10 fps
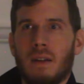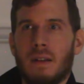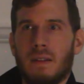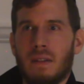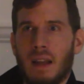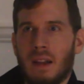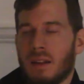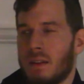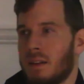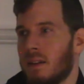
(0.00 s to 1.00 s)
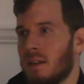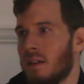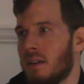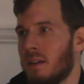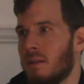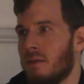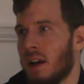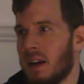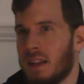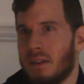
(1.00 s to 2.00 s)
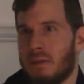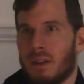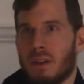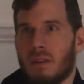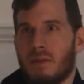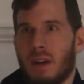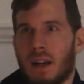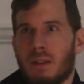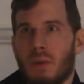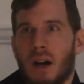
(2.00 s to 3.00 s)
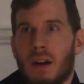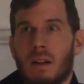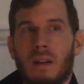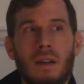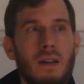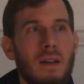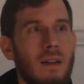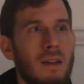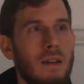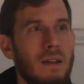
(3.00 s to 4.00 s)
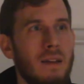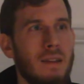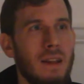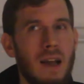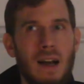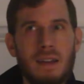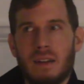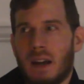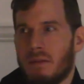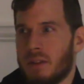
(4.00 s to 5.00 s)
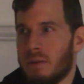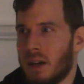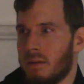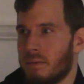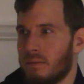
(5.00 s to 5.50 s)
is still very difficult to find while the lies are everywhere.